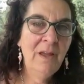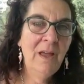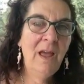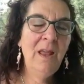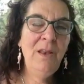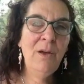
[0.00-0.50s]

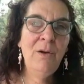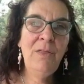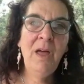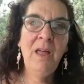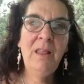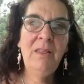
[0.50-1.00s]
and know
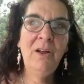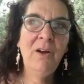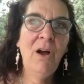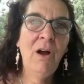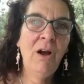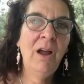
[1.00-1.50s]
that there
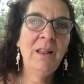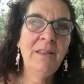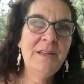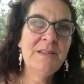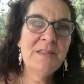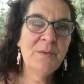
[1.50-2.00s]
are at
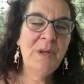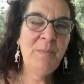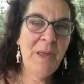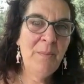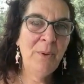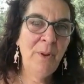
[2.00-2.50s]
least 3
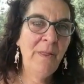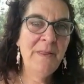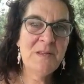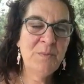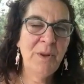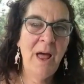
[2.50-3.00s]
people on
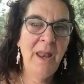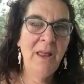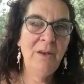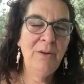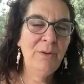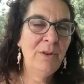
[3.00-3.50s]
this
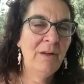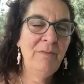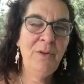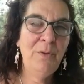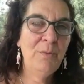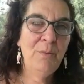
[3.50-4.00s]
planet who love
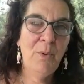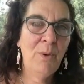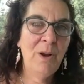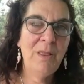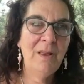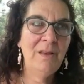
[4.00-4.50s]
you
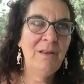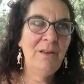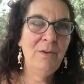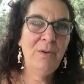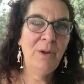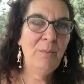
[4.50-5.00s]
more than
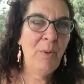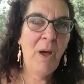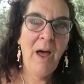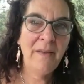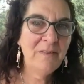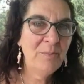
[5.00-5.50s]
you could
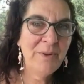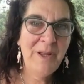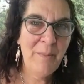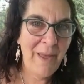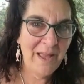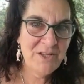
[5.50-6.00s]
possibly
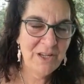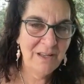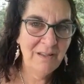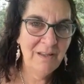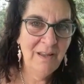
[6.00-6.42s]
imagine.